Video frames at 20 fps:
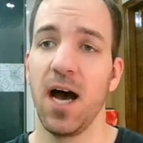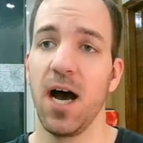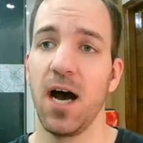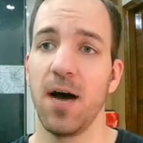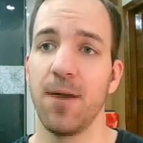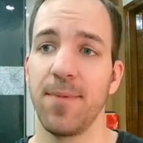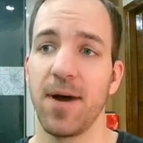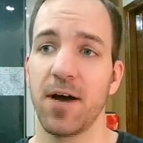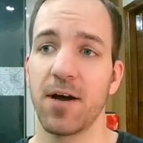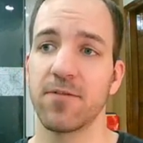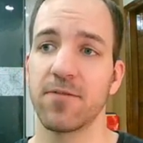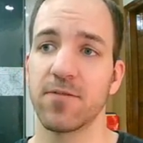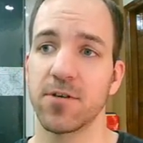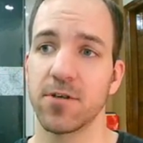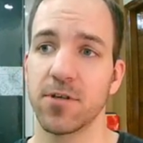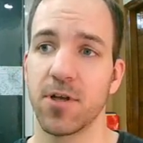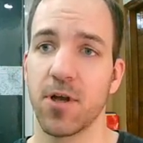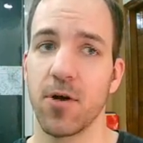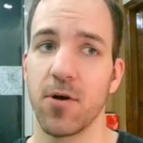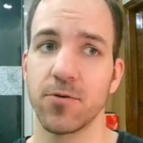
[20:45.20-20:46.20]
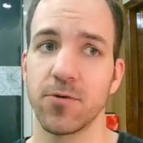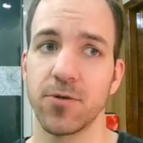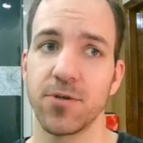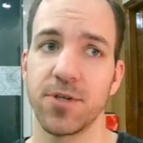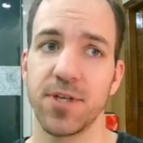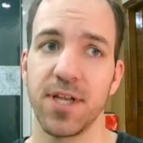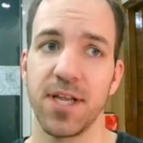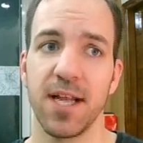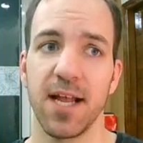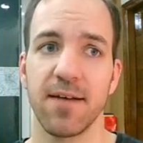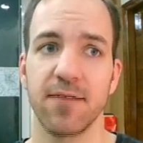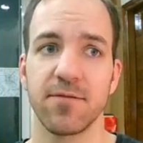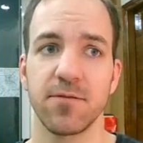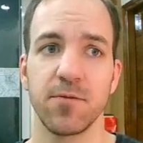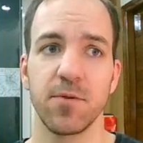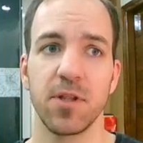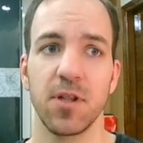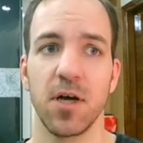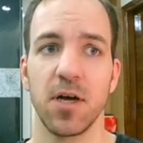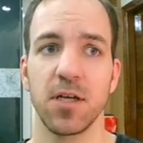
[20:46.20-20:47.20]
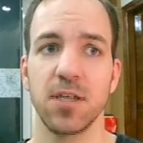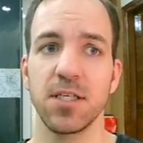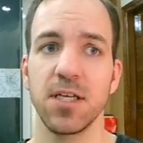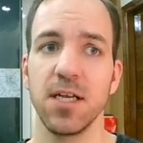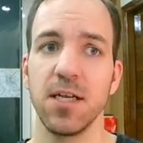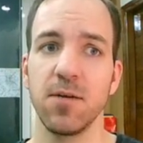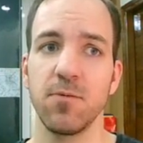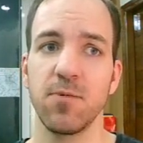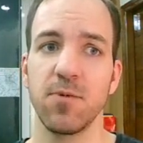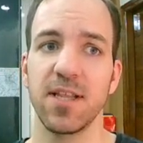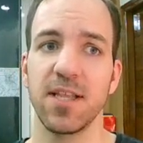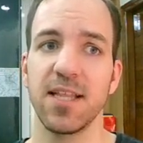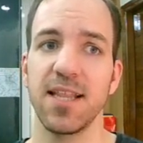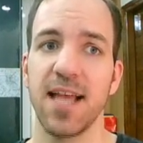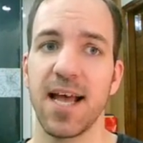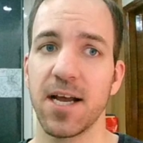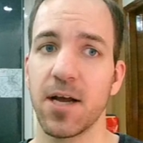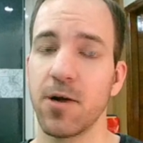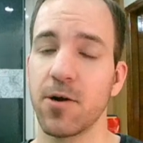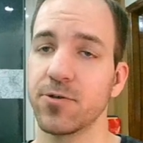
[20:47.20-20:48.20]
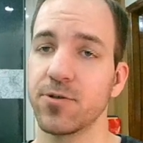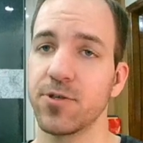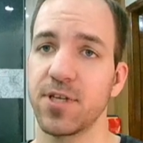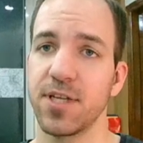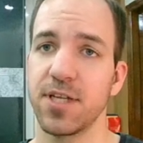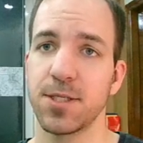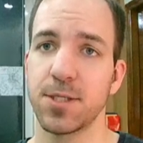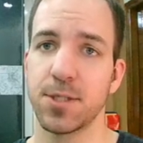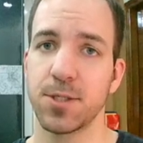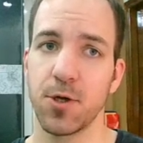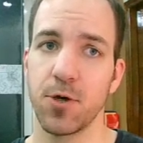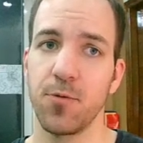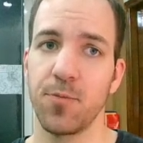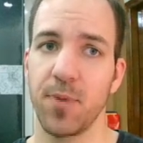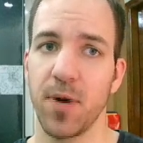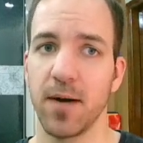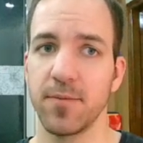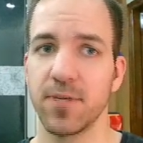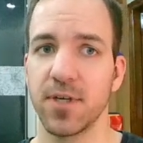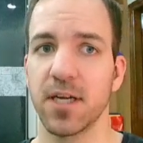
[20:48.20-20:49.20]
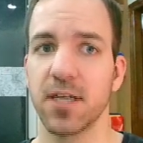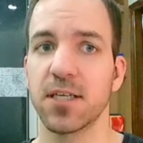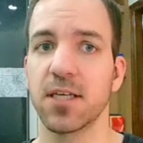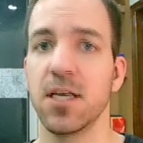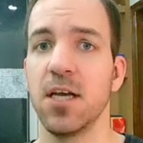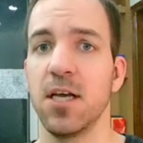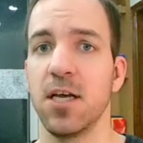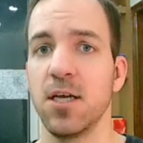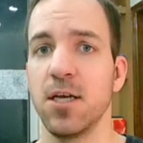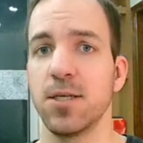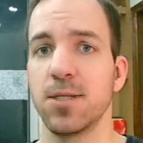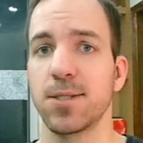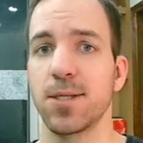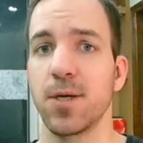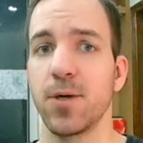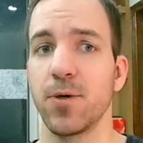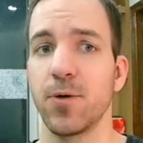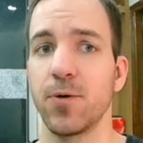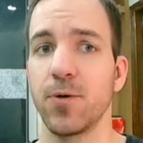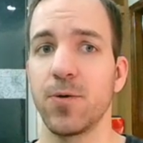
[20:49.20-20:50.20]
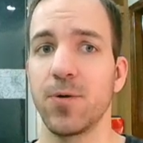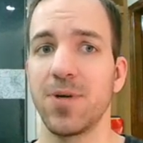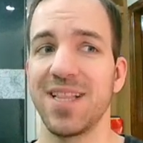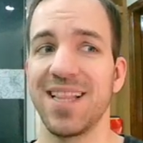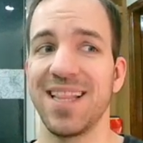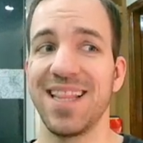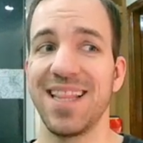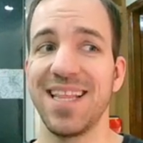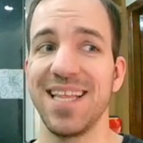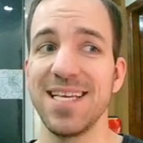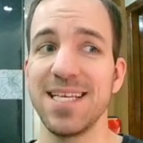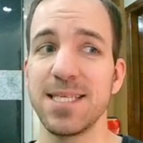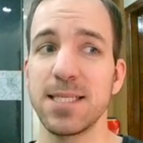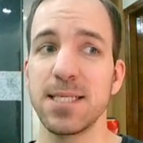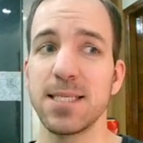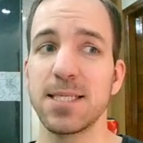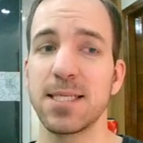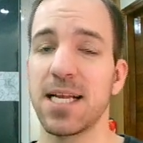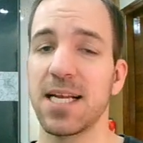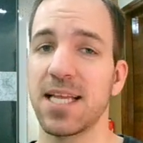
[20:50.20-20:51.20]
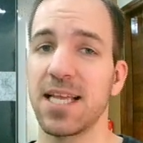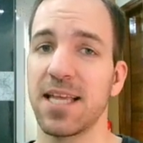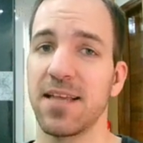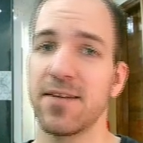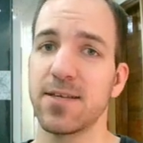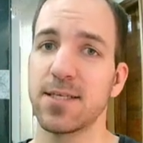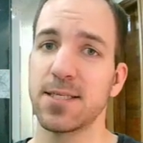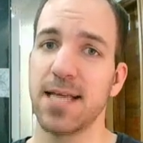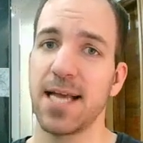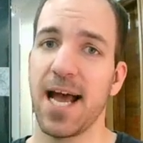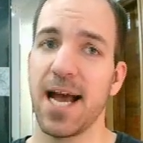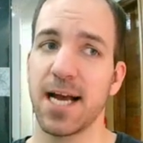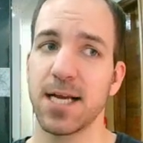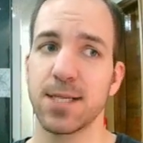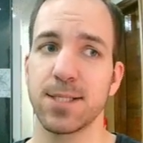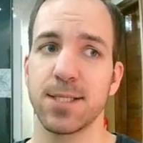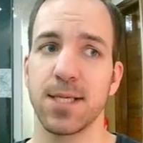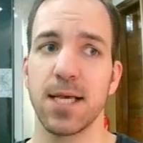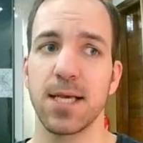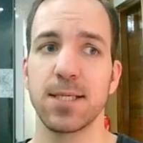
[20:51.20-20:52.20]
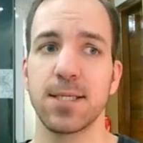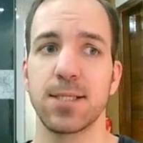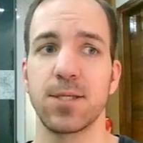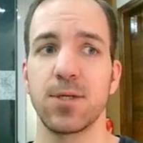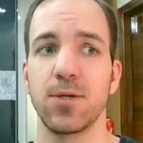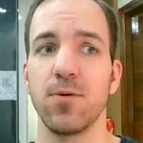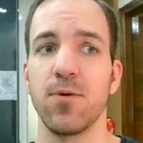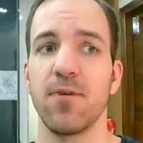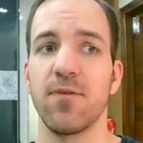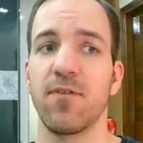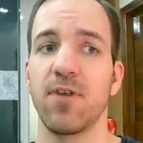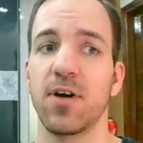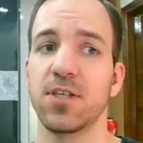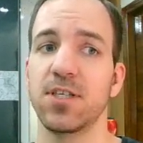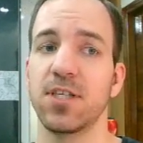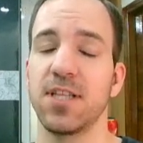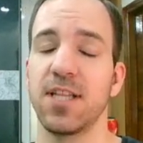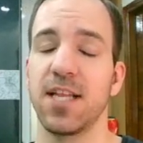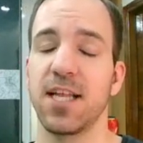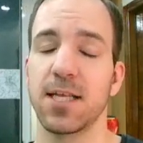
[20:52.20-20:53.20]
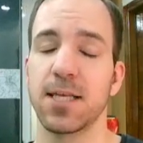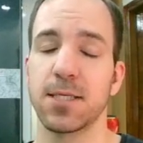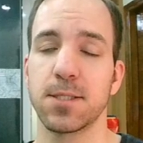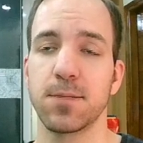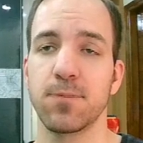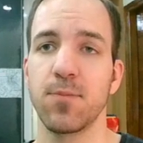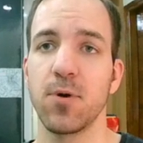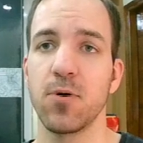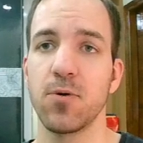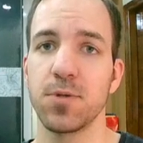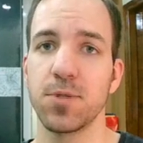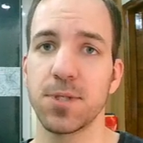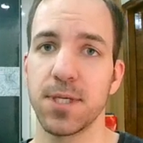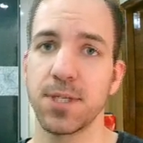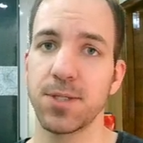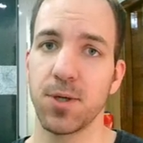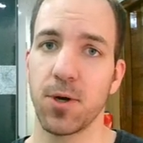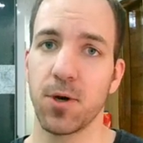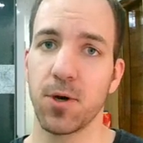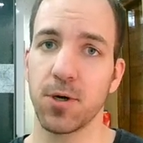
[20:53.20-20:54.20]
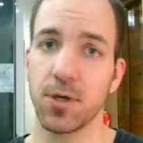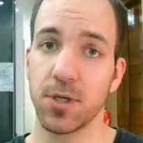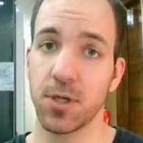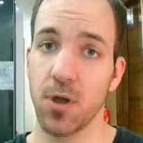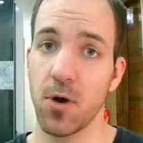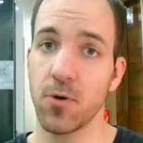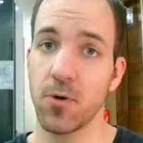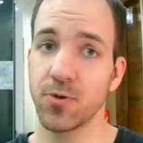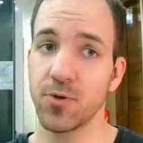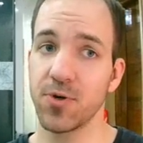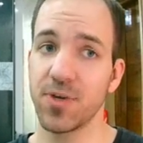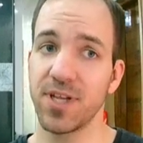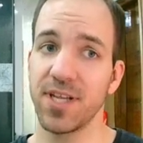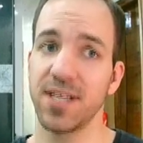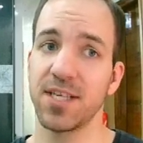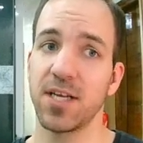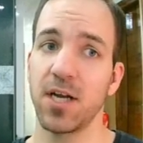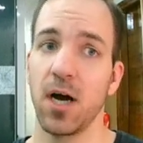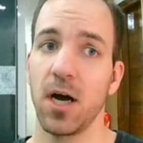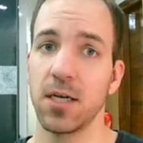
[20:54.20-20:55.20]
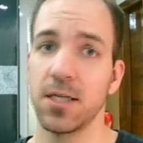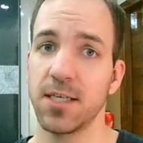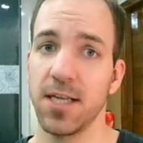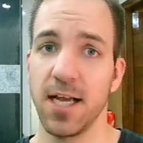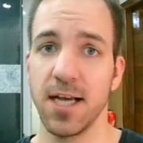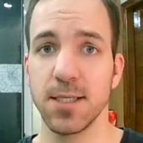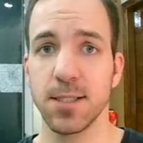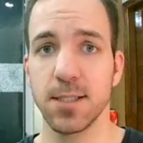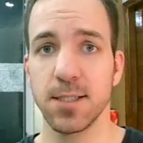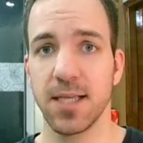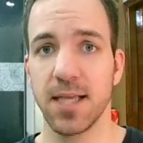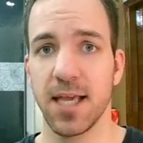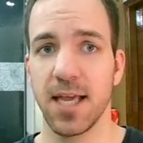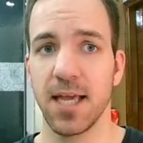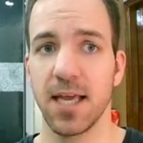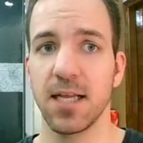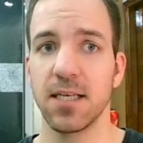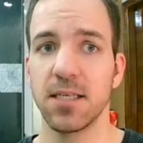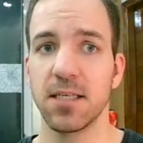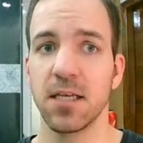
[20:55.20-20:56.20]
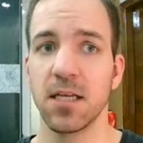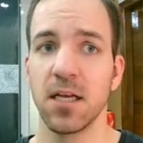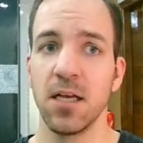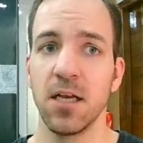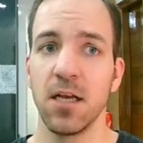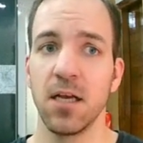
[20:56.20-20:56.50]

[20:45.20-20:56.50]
out of our coroutine after we launch it, and within that coroutine scope object. So this is going to give us access to a function that exposes our coroutine context and,